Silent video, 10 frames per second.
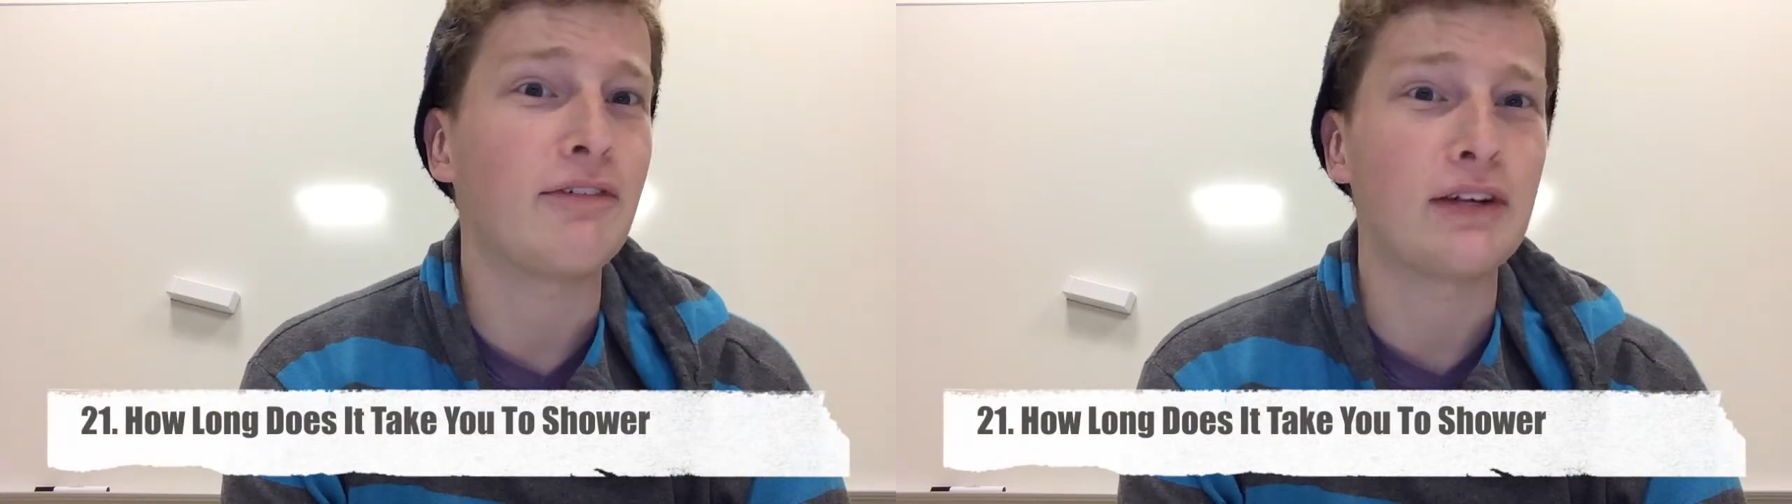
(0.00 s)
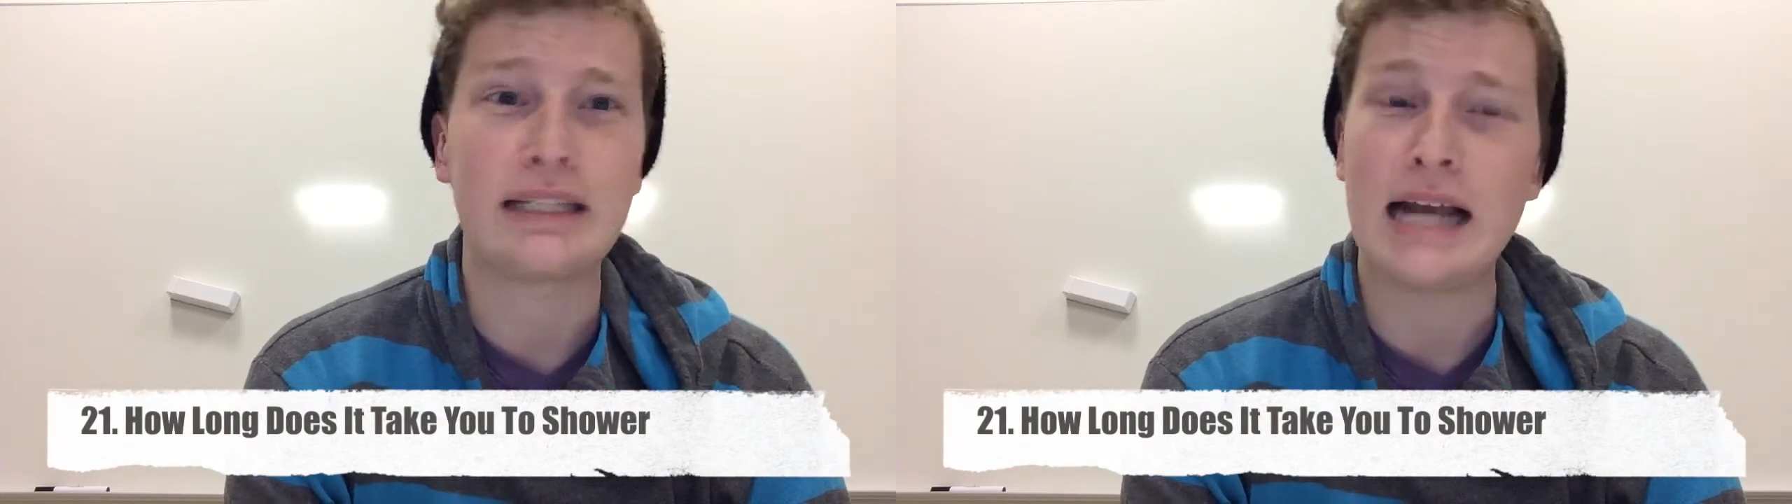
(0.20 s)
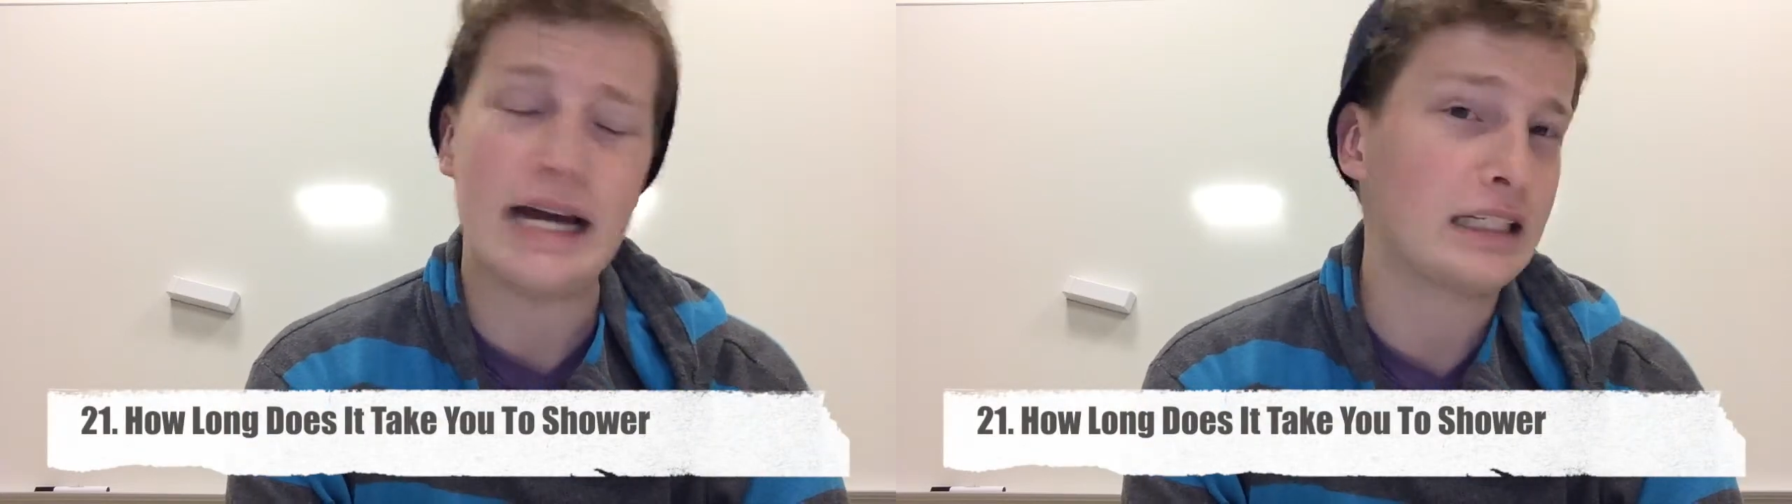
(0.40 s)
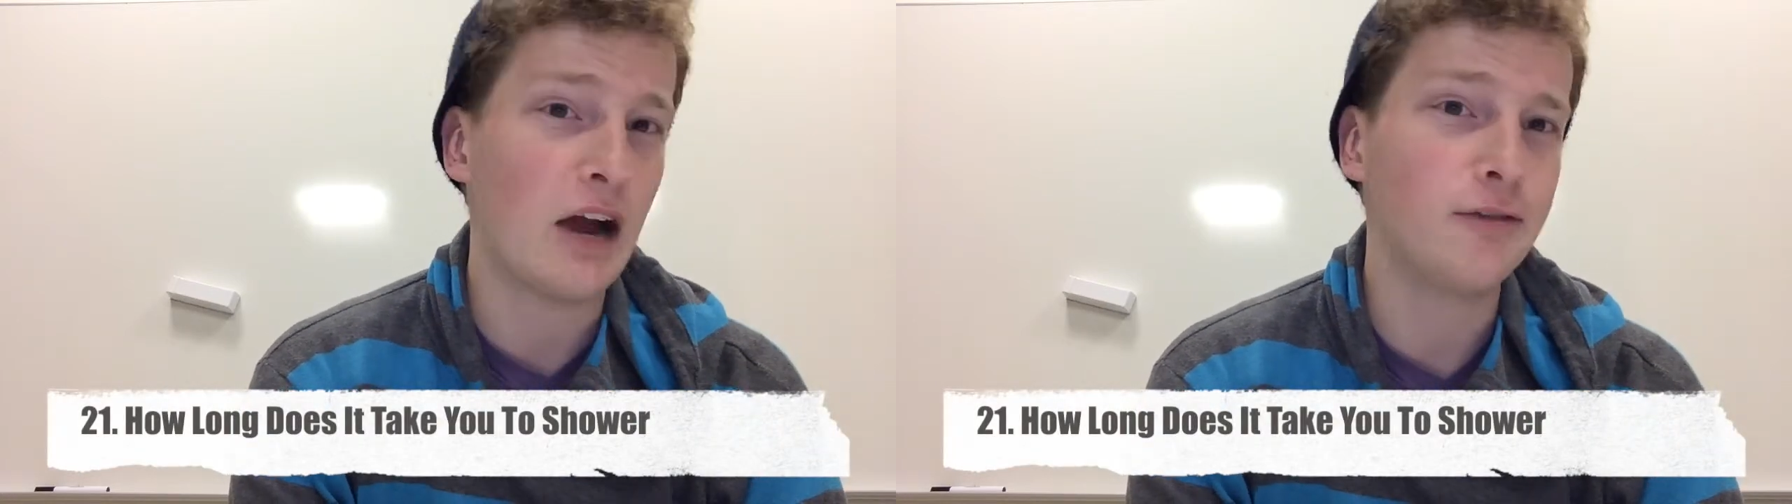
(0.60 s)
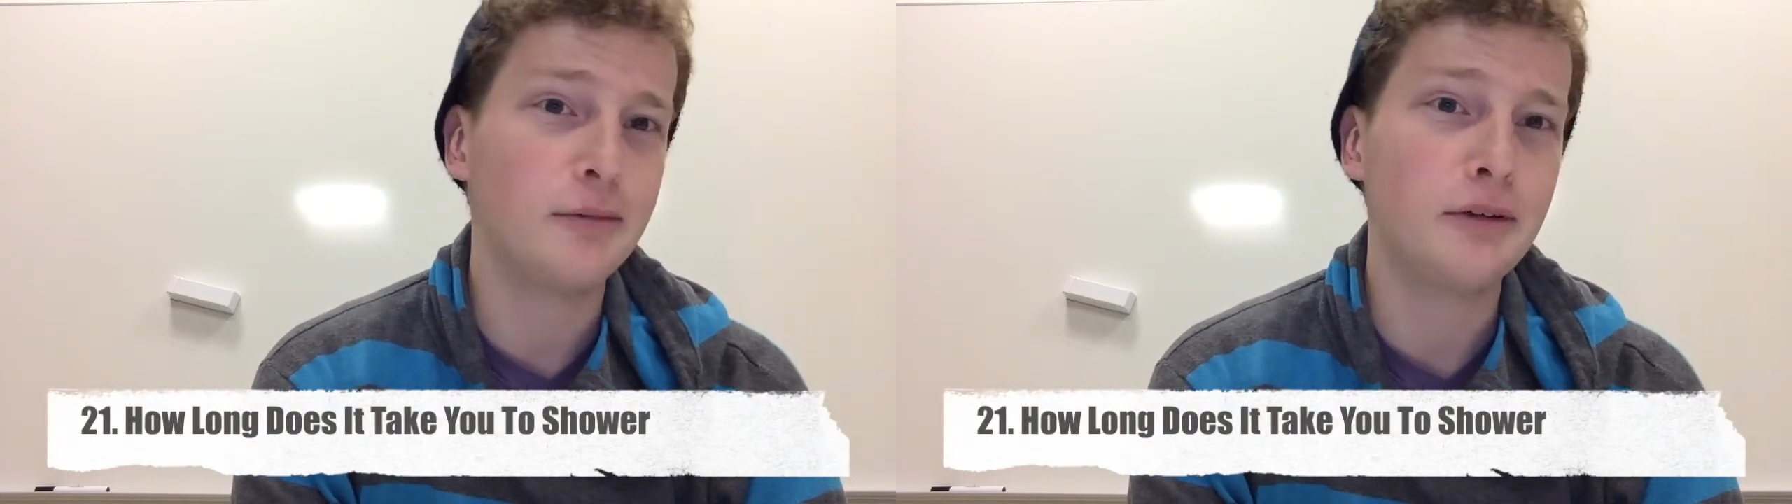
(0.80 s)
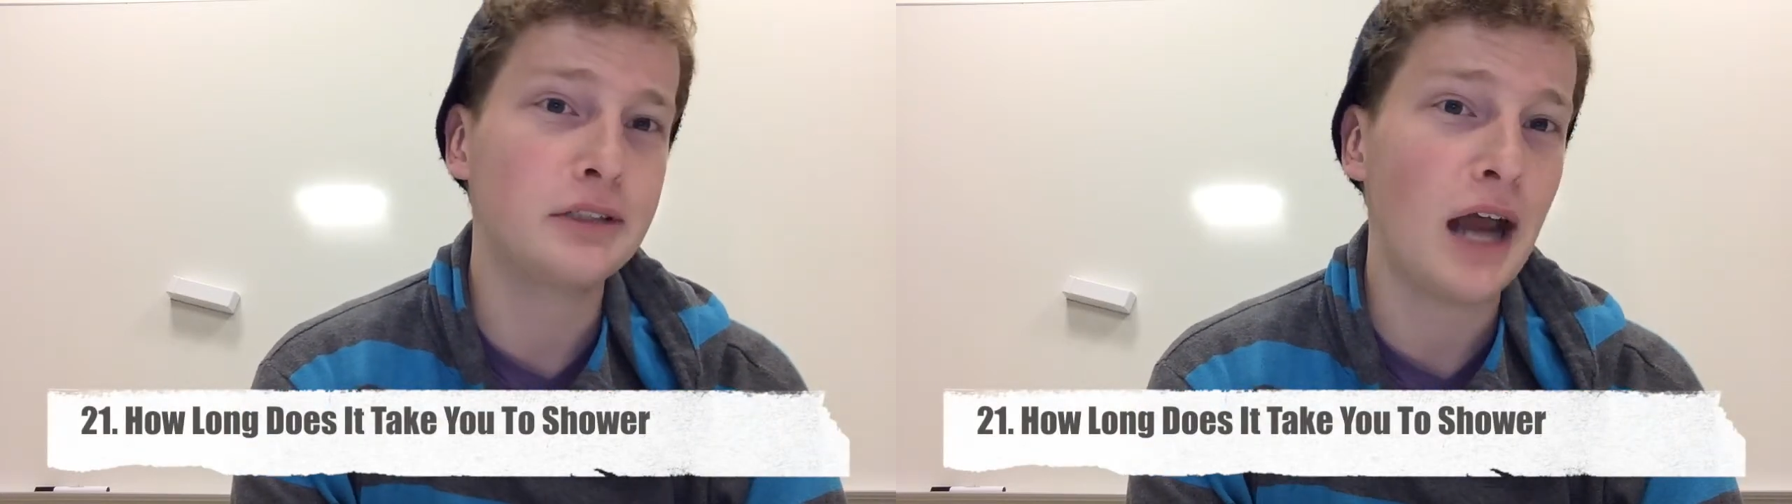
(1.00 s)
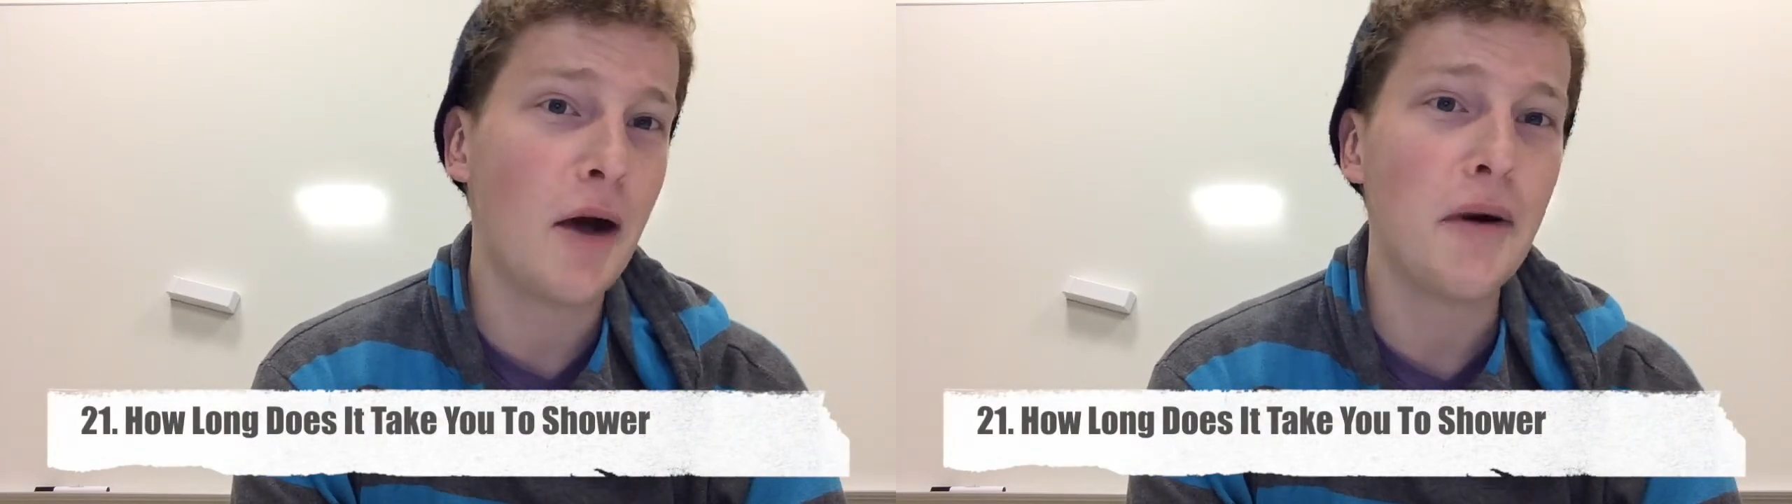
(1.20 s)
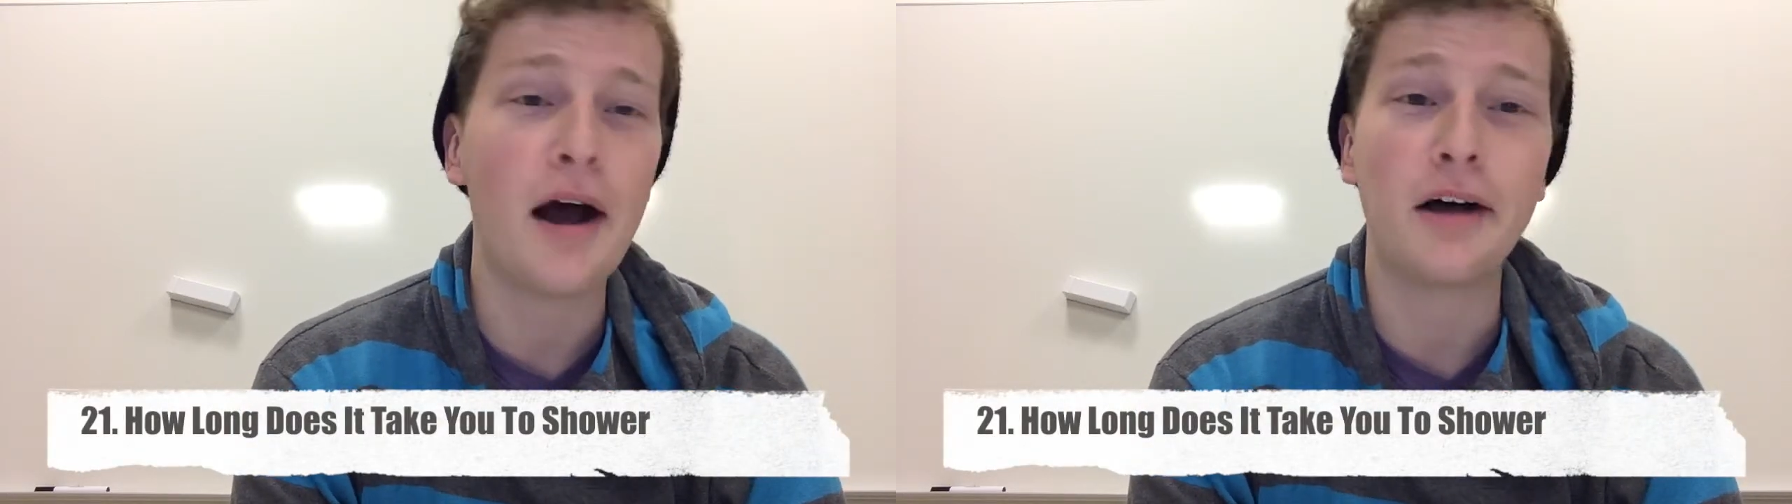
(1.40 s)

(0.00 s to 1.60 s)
If it's a nice comfortable shower,